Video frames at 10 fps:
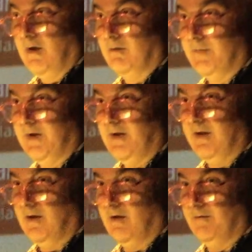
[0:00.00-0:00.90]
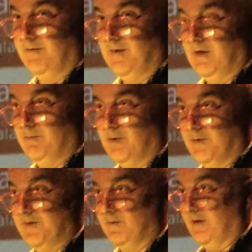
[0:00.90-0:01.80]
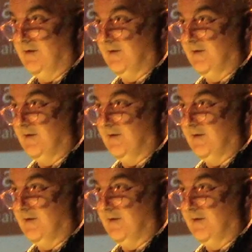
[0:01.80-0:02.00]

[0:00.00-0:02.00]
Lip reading: how many of the poets who are getting